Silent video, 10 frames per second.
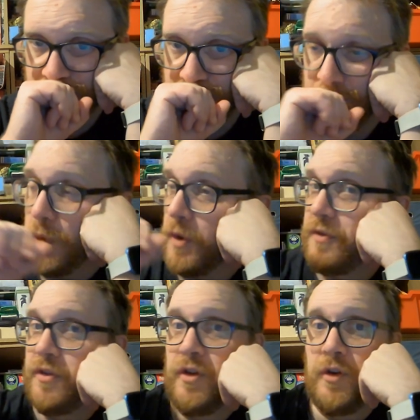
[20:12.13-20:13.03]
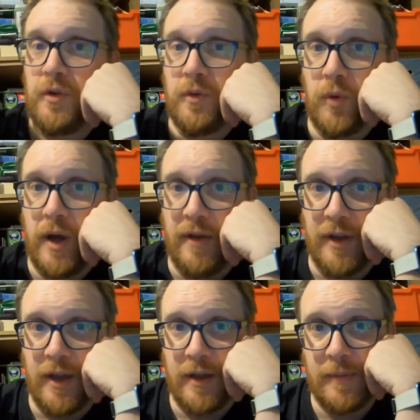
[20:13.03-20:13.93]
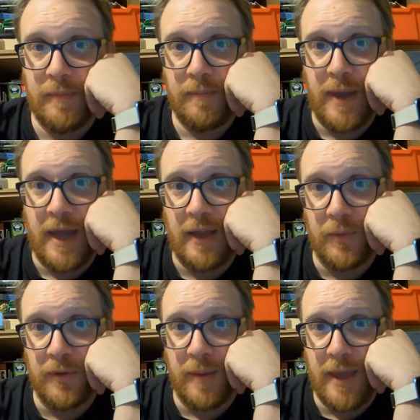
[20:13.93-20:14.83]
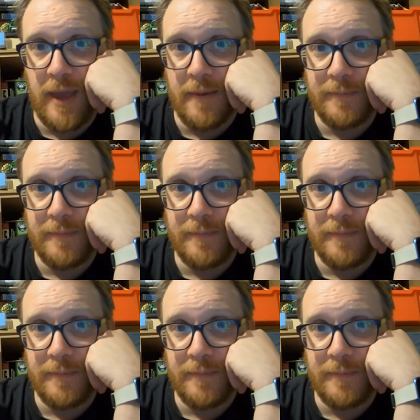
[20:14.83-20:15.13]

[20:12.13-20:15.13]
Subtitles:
was to whatever band was up there.